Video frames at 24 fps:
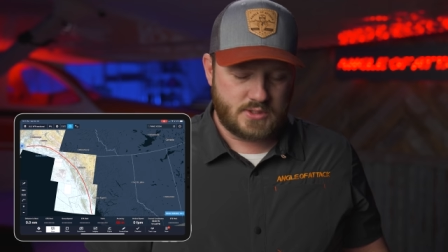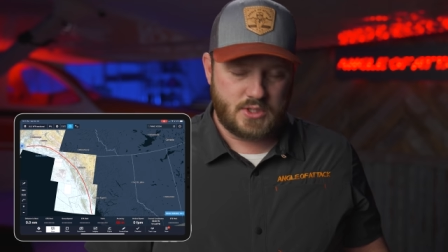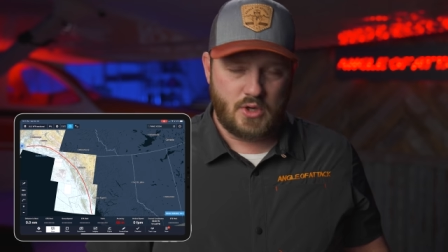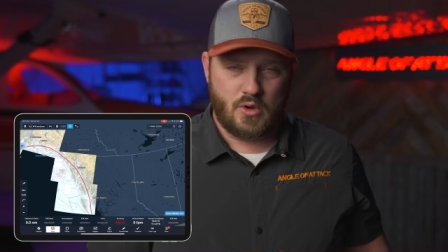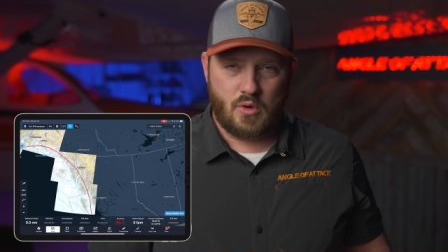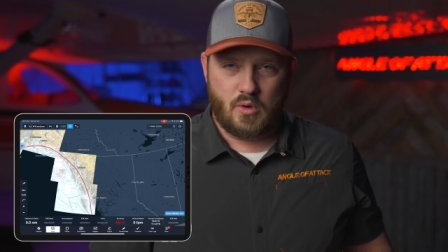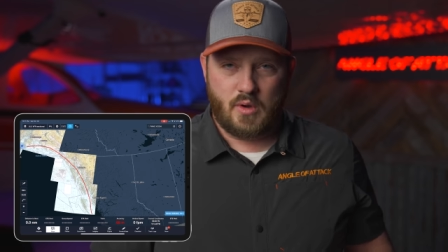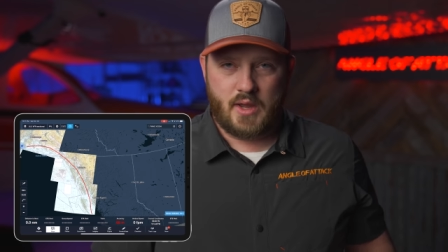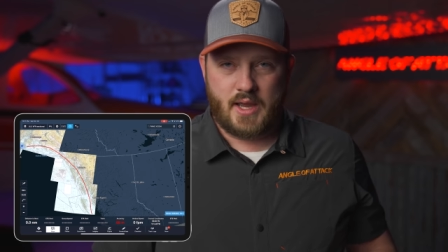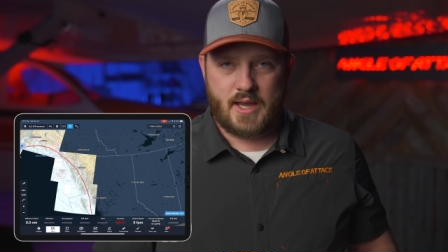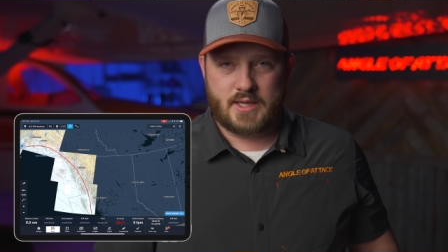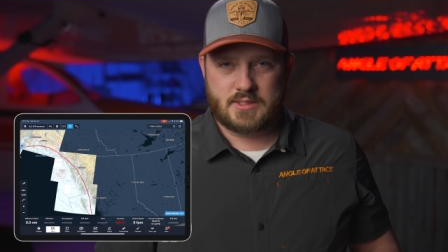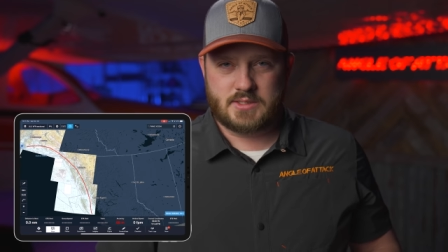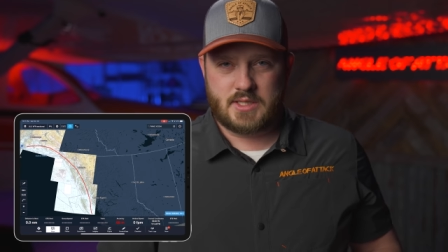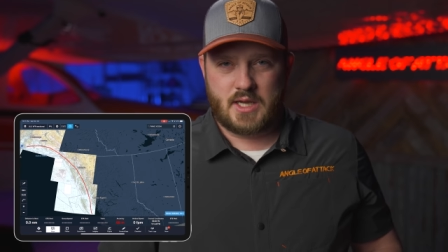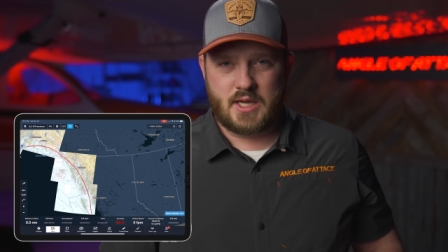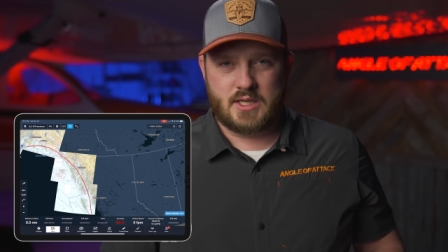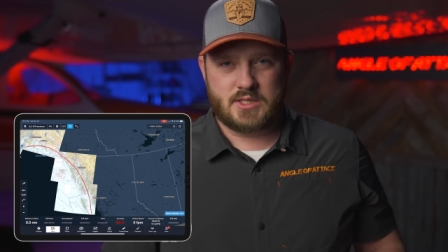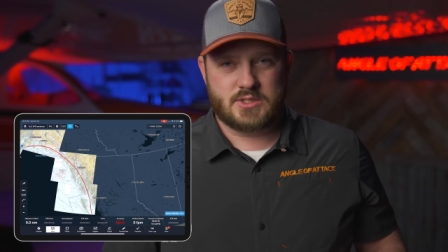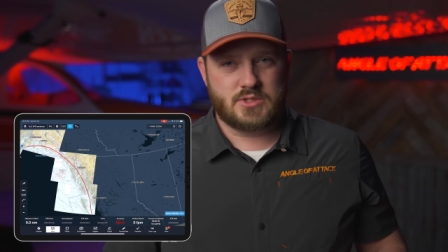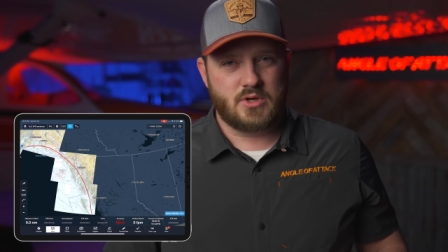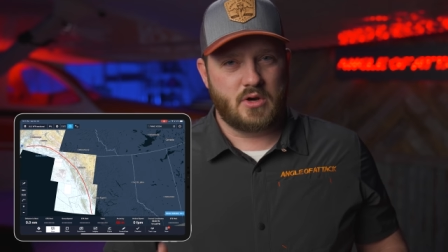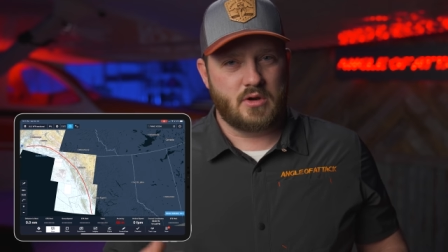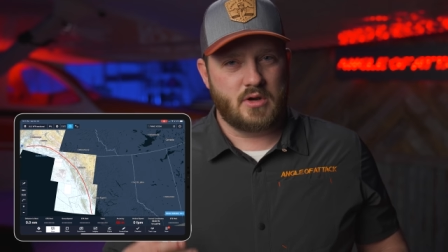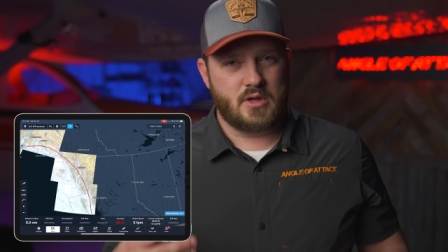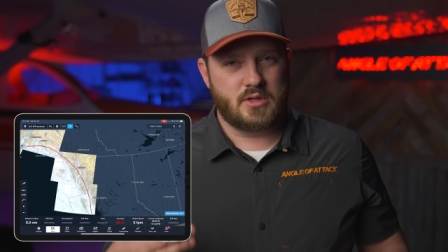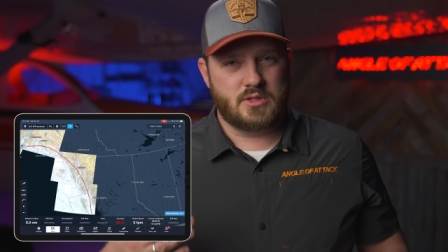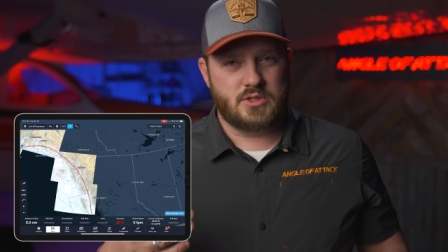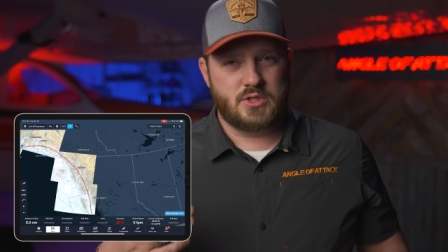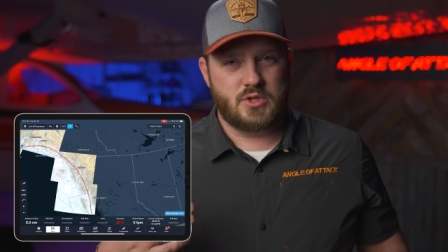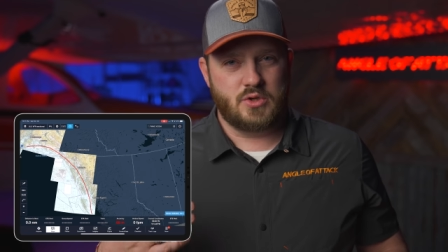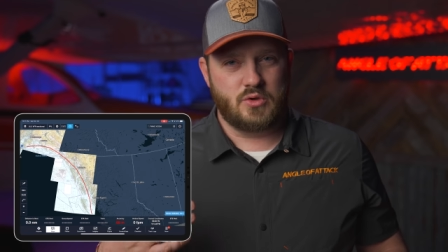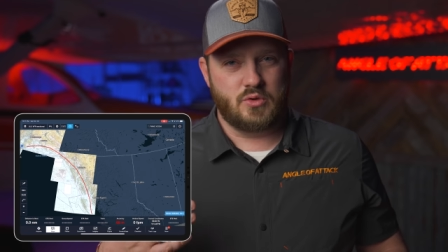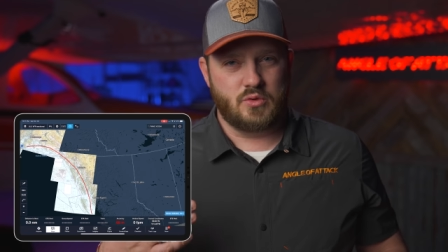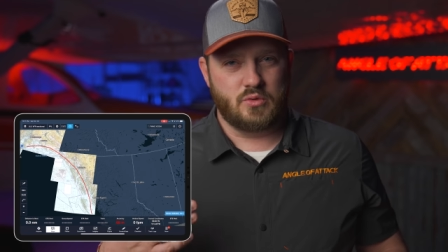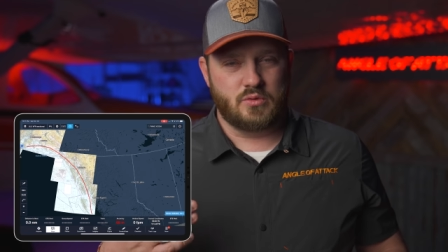so, as I started
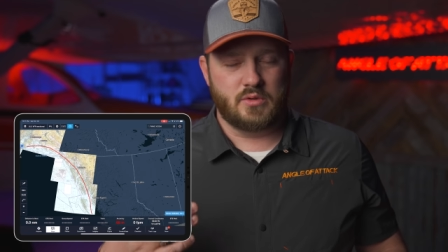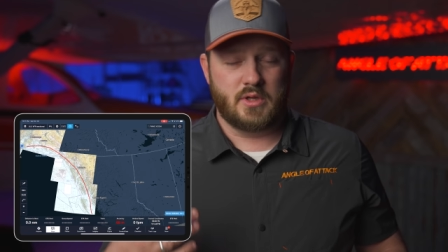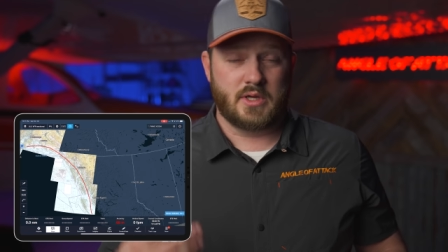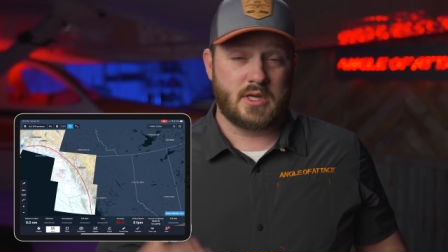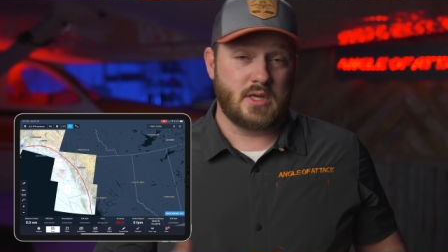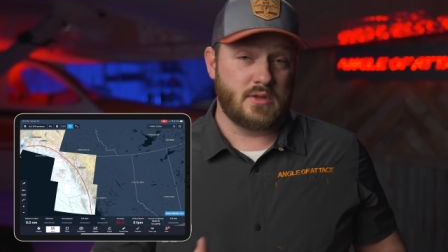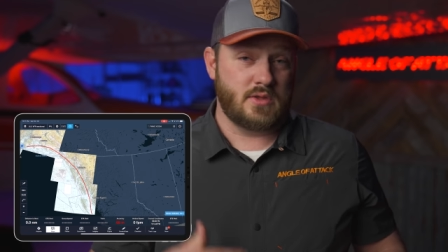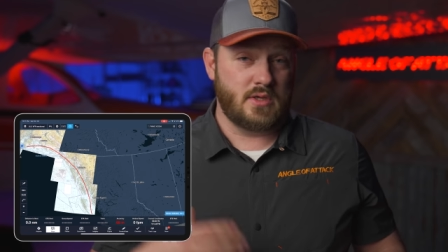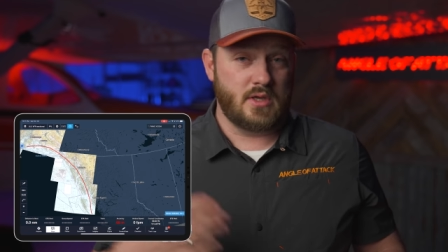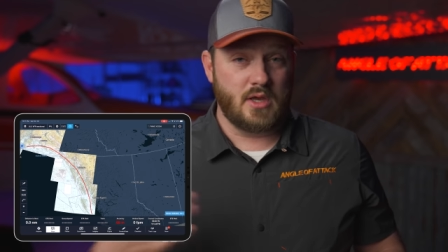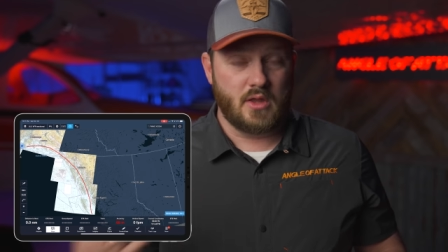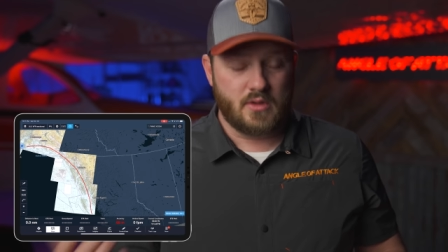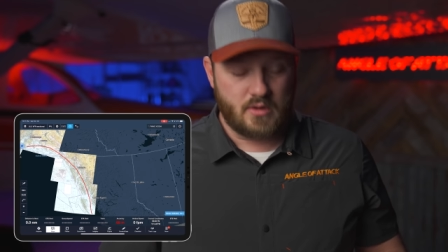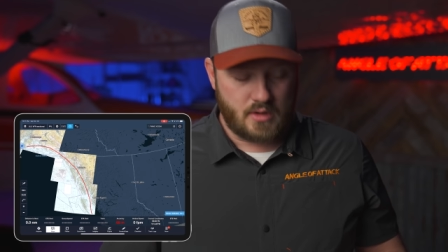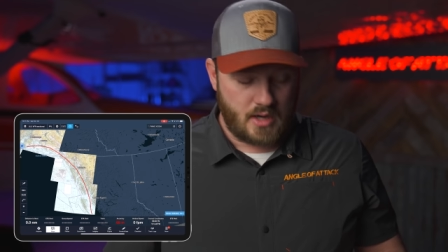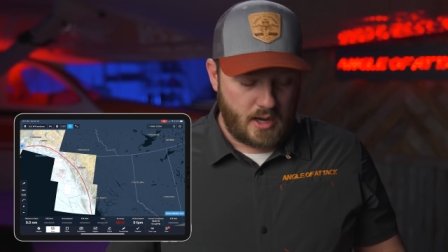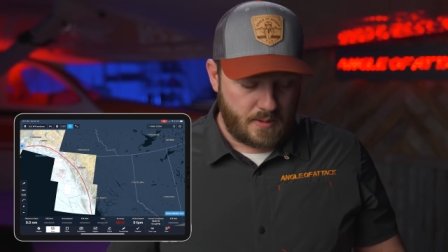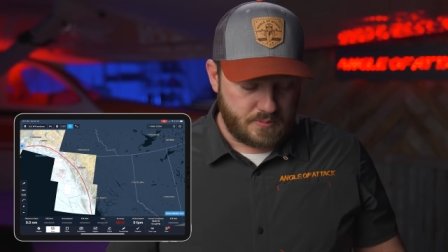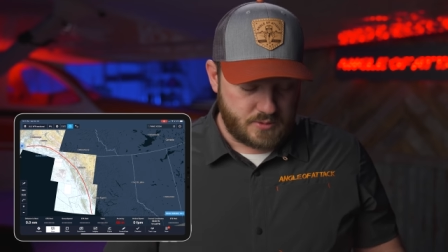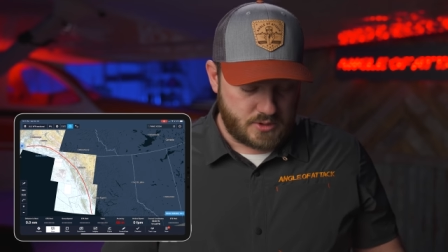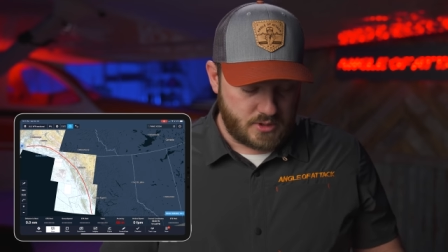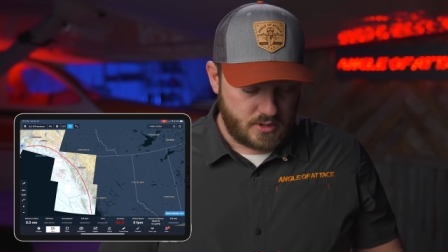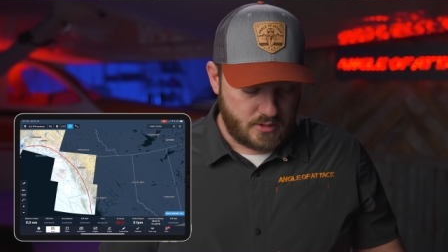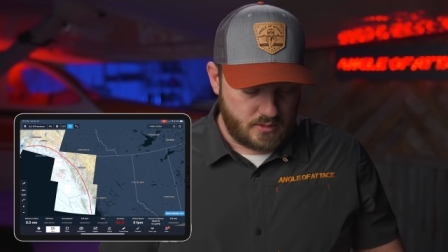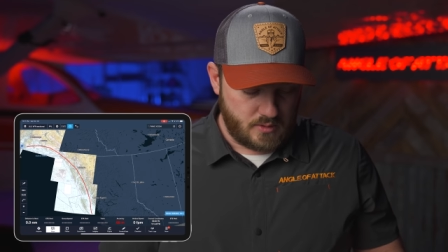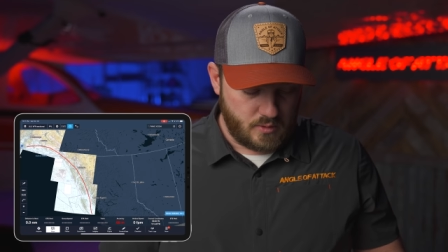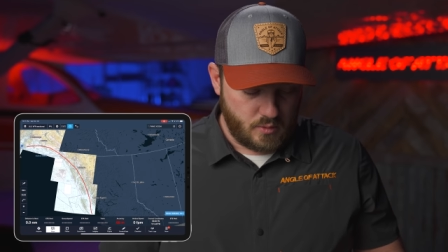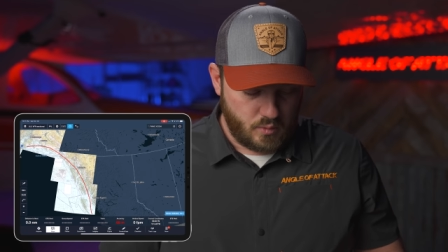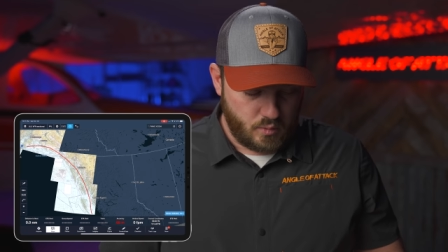to look at the other option,